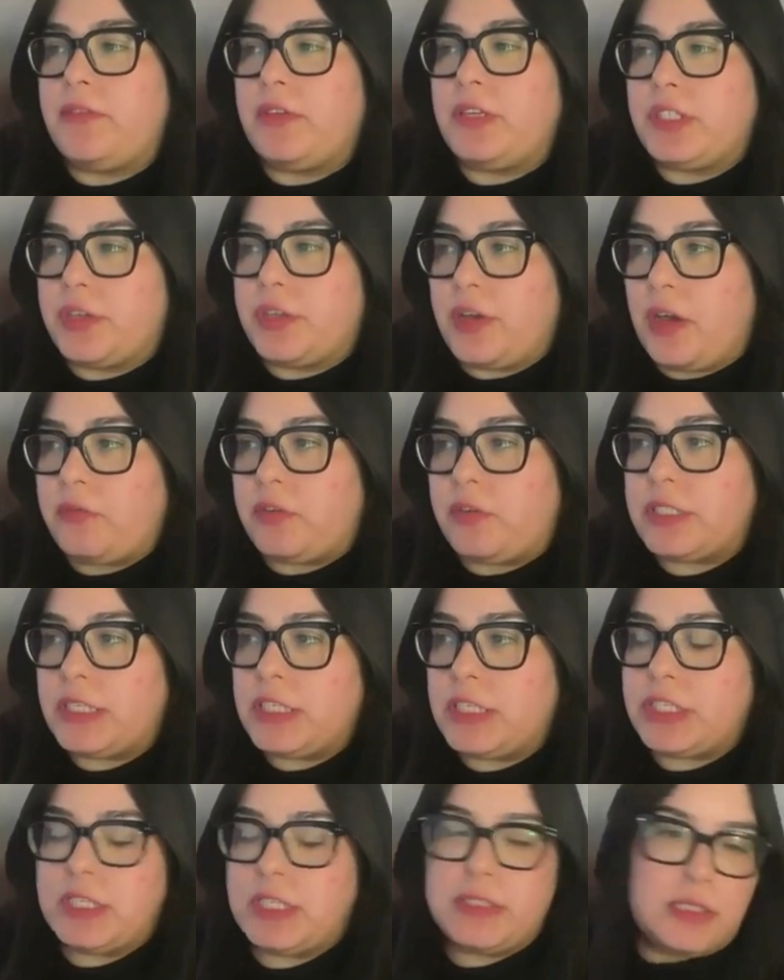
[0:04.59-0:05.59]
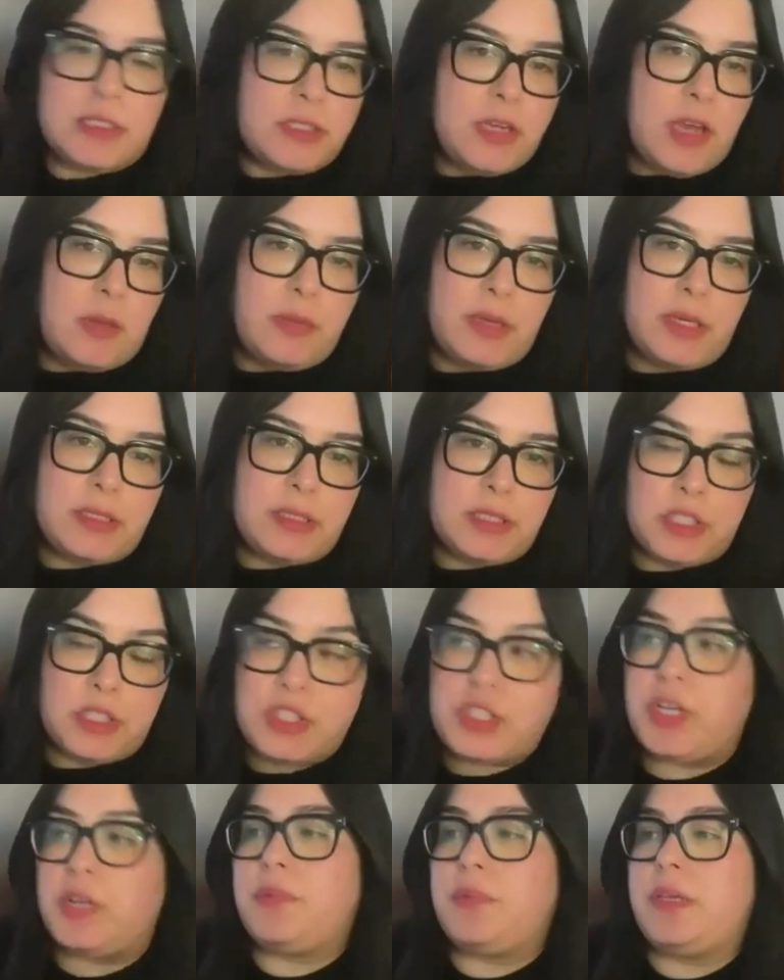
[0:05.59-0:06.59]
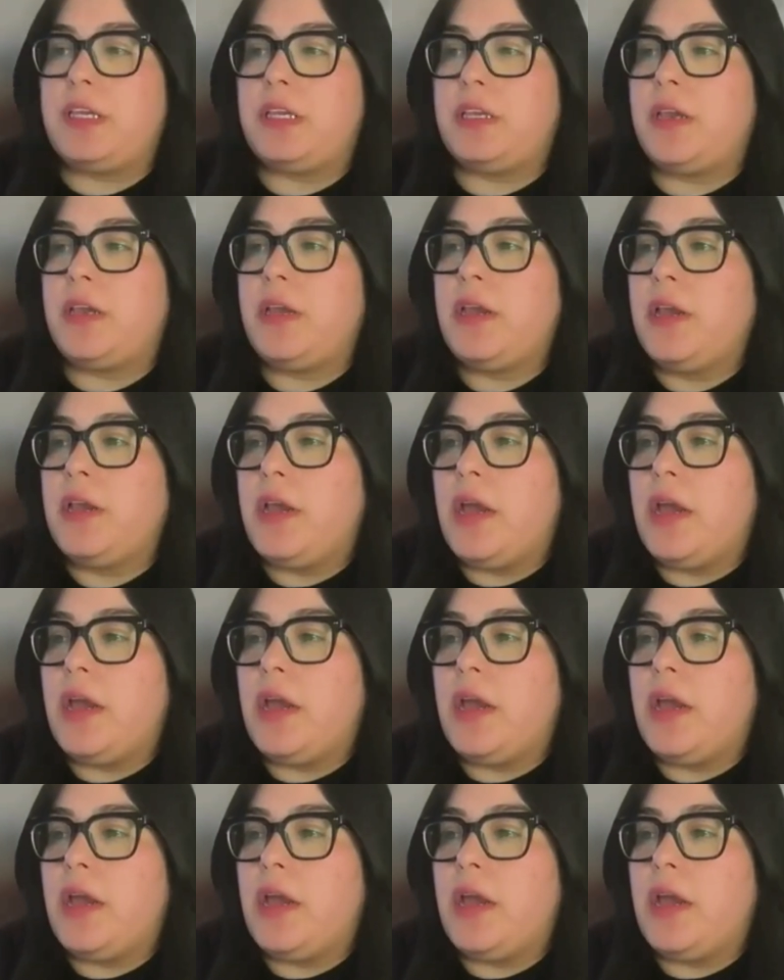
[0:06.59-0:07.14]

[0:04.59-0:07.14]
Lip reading: into conversations and topics shaping